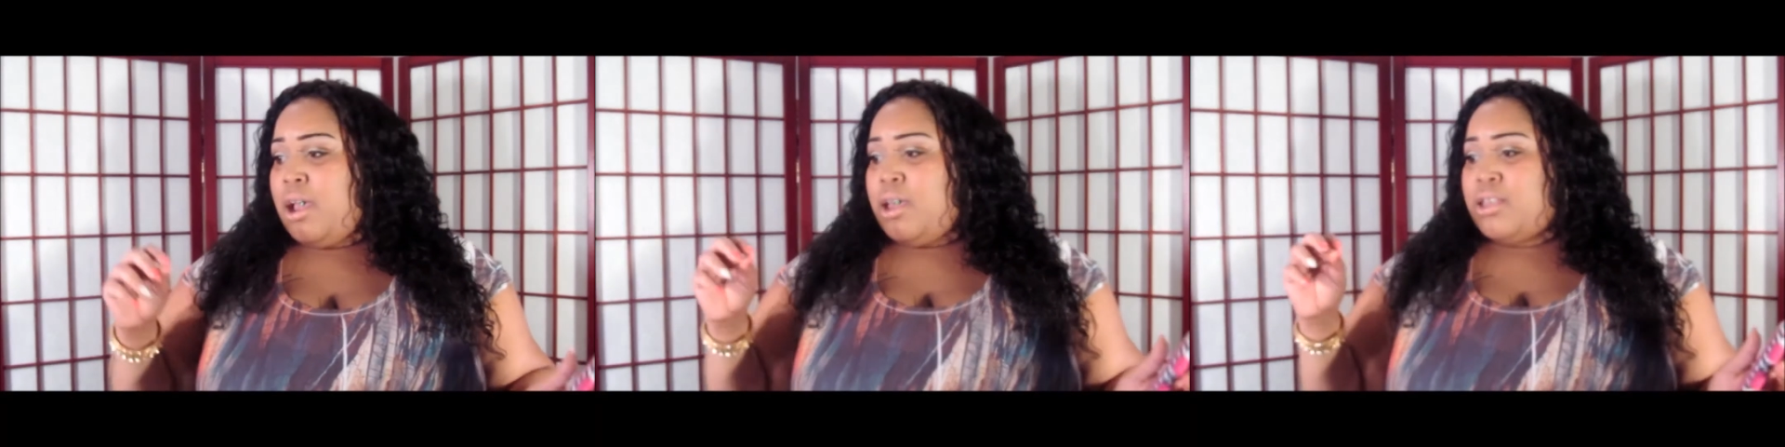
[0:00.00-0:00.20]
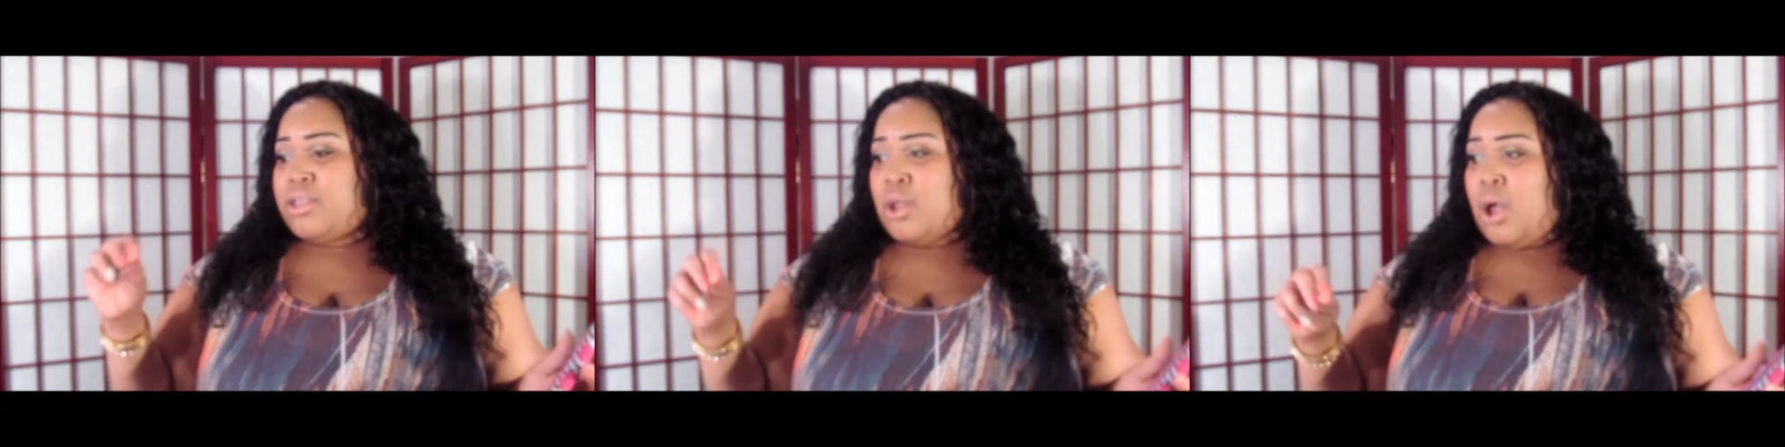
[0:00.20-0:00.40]

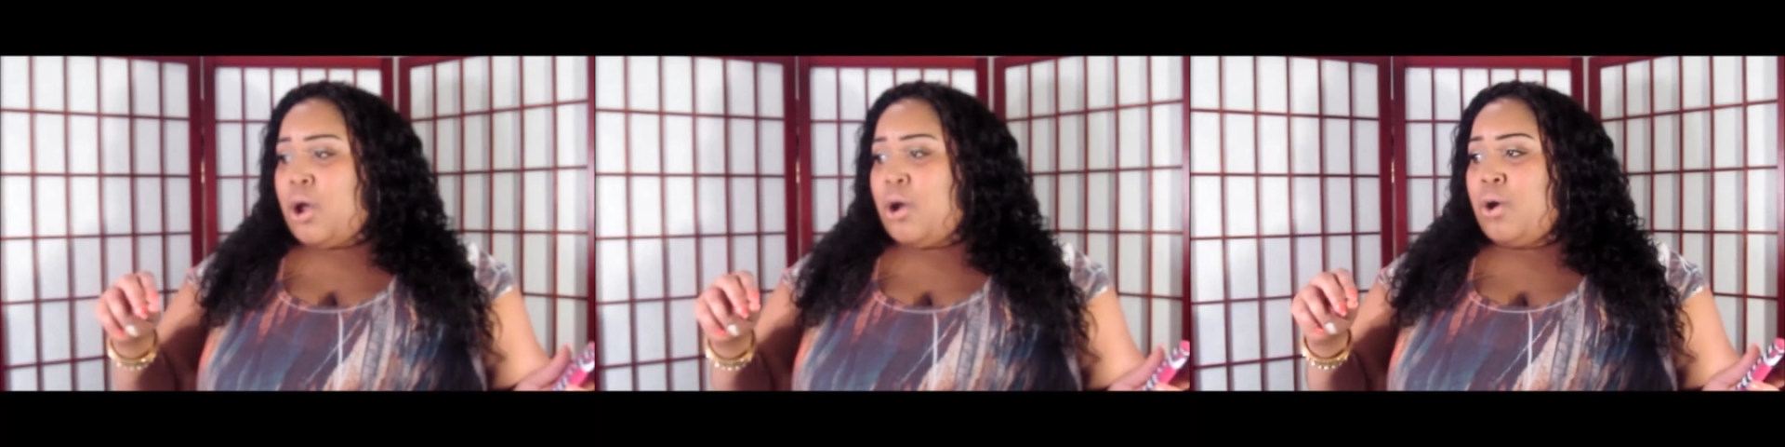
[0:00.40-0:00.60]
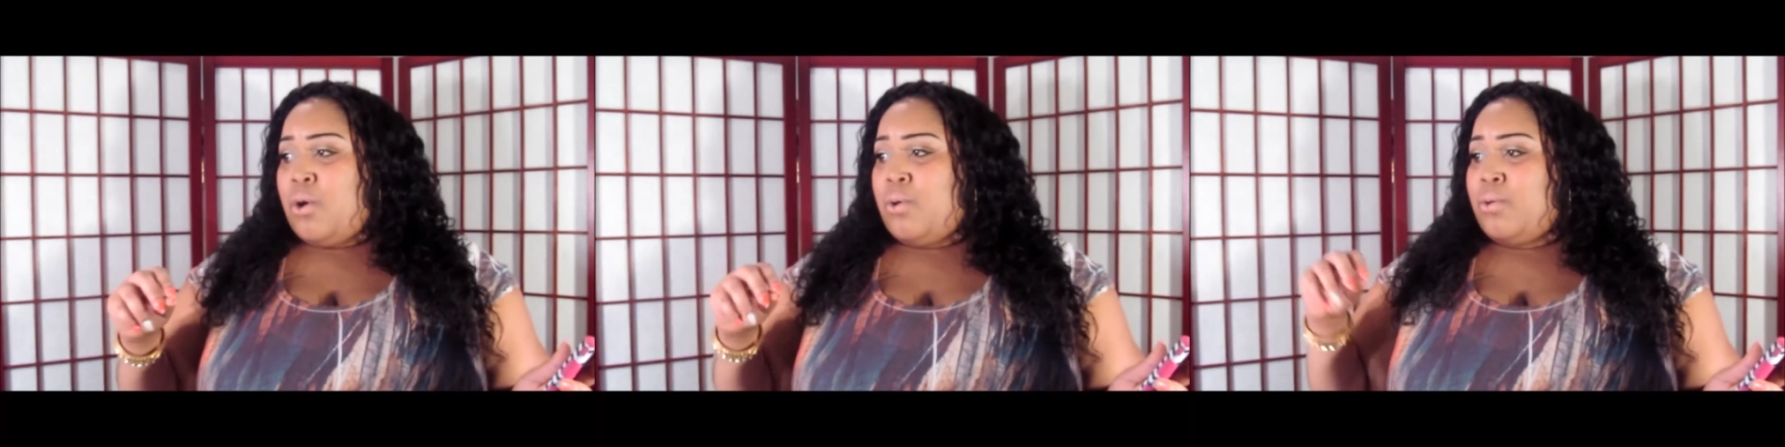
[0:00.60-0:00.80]

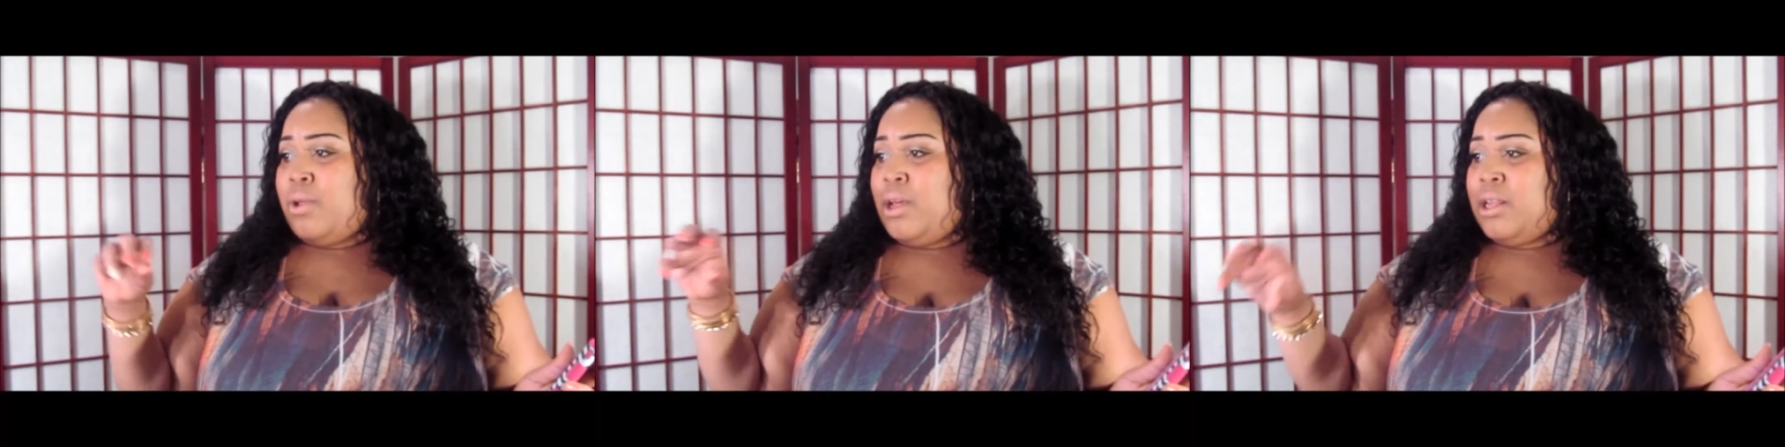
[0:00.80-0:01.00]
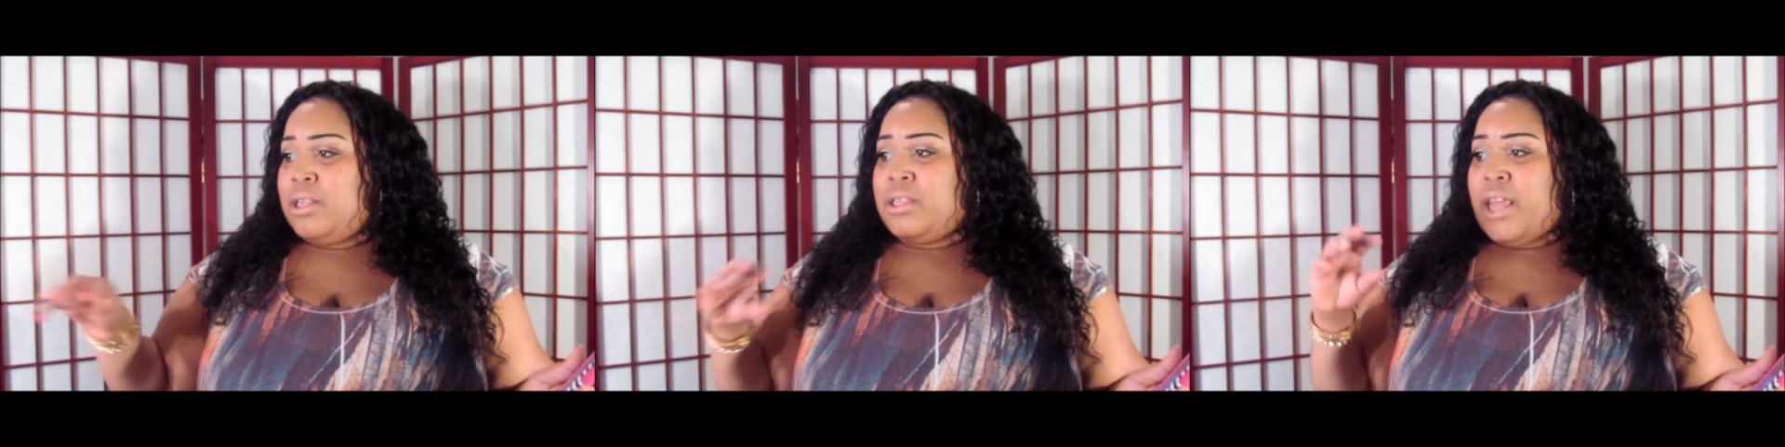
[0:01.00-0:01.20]
So
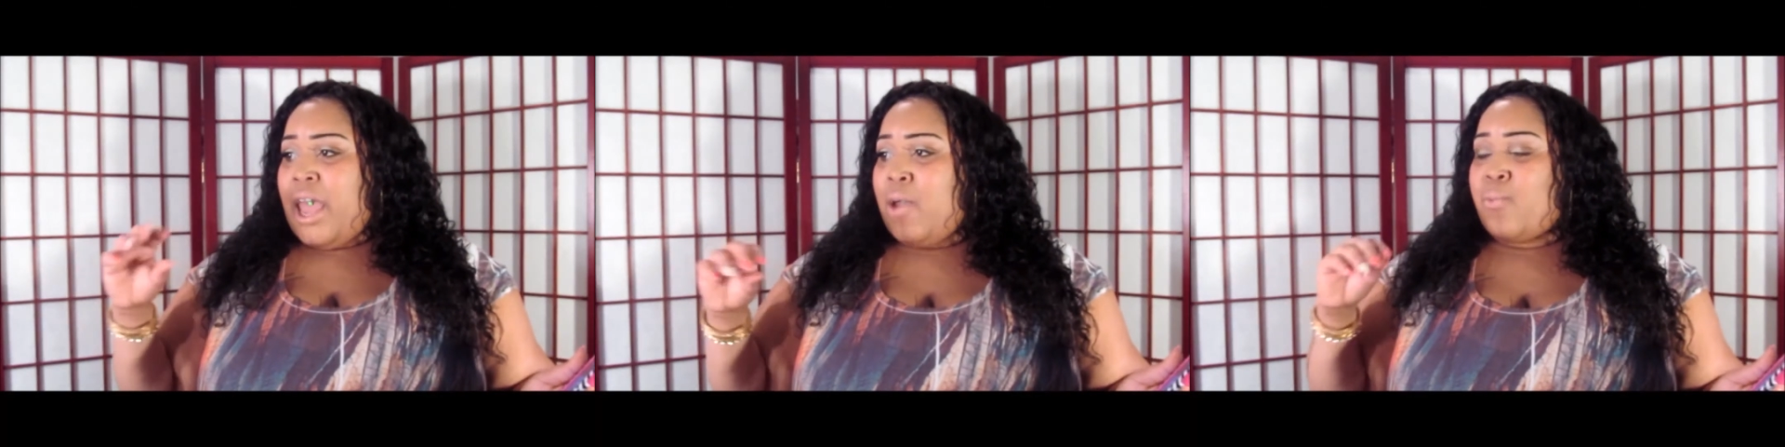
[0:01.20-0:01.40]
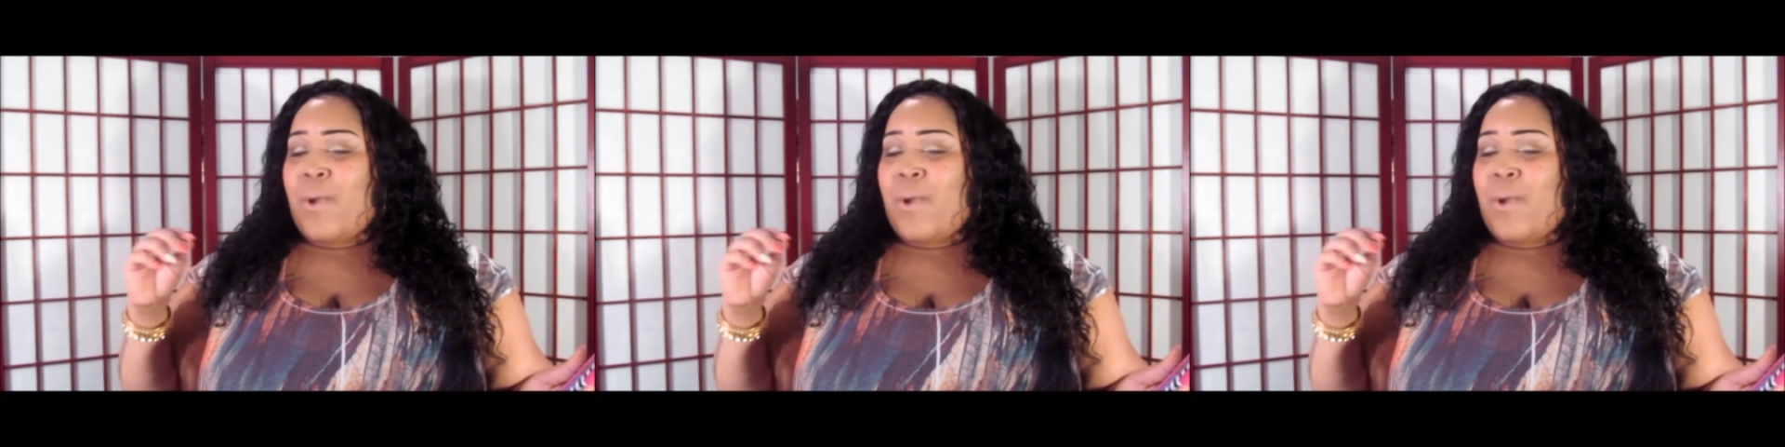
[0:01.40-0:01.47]
that